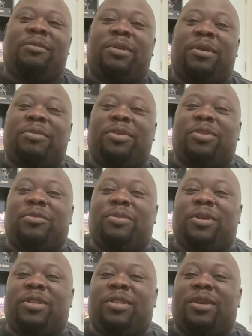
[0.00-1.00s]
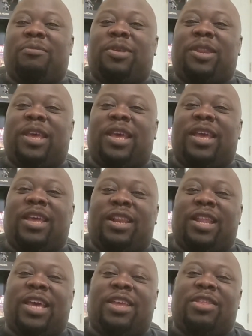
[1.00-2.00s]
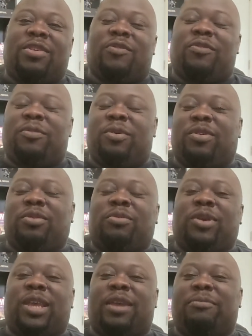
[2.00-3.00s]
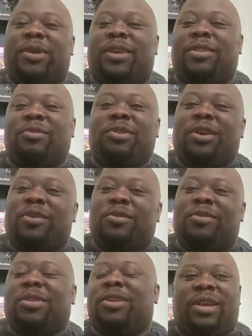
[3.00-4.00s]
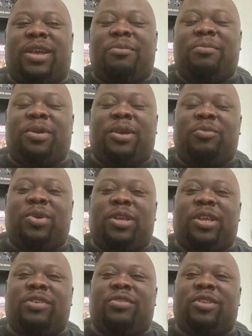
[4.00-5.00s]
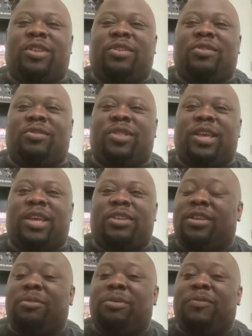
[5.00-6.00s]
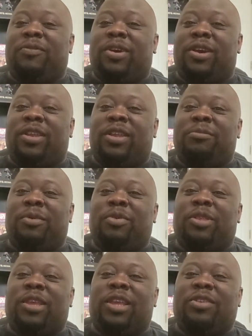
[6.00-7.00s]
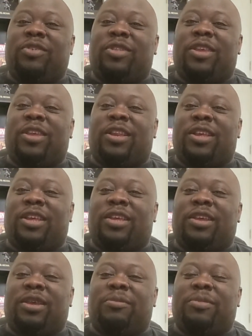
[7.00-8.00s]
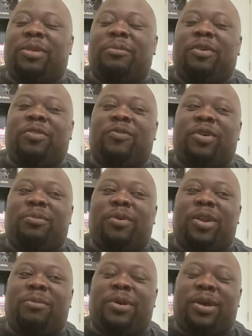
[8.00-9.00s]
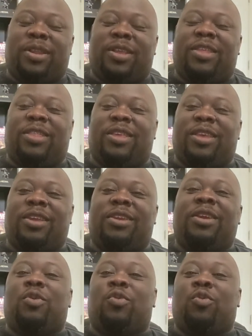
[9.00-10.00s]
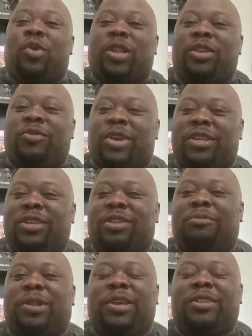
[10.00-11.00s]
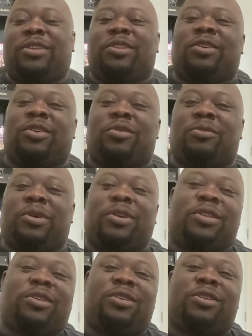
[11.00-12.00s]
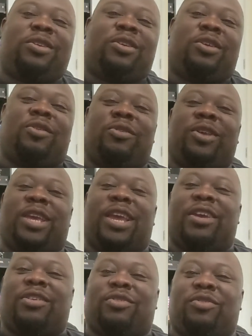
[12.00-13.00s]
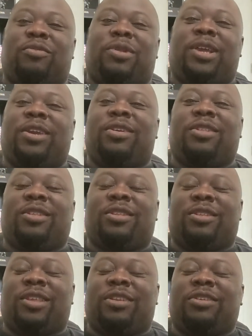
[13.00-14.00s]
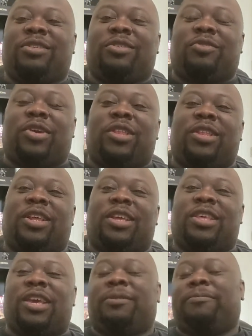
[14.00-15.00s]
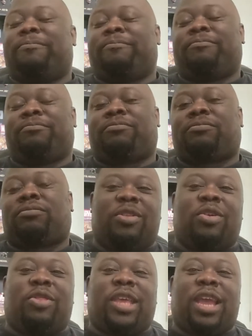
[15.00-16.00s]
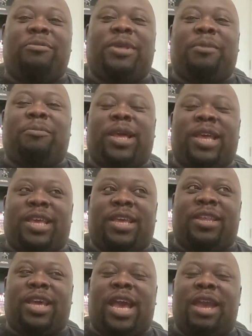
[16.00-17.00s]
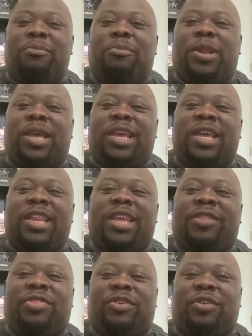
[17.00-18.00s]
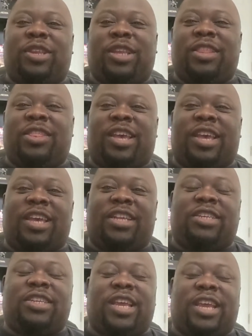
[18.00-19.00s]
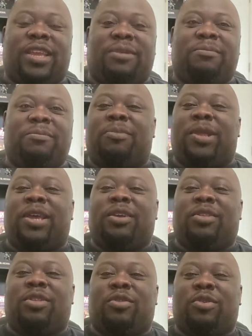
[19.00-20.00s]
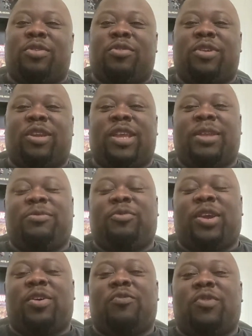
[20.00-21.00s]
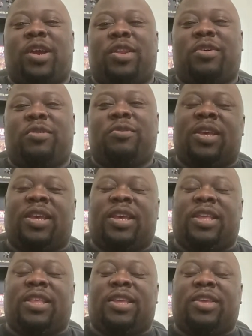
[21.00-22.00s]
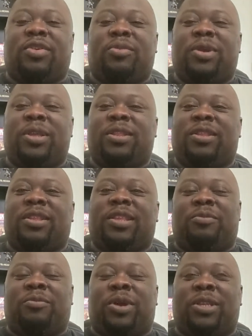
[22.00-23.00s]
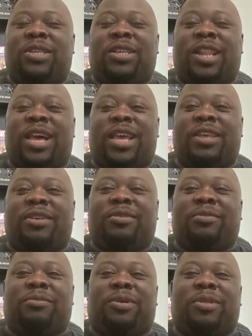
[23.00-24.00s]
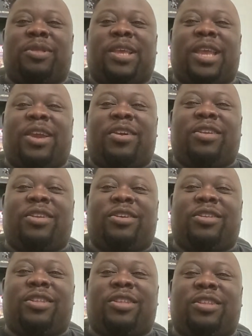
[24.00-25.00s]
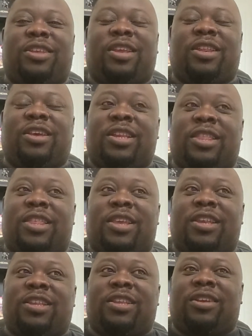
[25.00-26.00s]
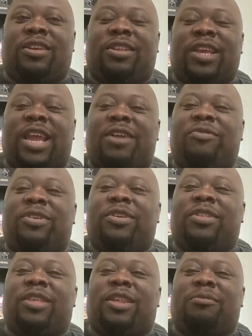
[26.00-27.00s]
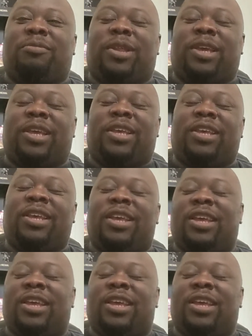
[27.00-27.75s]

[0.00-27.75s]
Maybe this will be something that lasts over multiple campaigns. Who knows? I'm really interested in doing that. Should be fun. And most interestingly, and the most fun part about it is seeing what direction the players are going to go, because, you can't control players. They're just crazy like that. So the game that I'm playing in a 13th age game. I'm playing a sorcerer named Rael Rano. He is a human, much like the character in Descent into Avernus that I'm playing.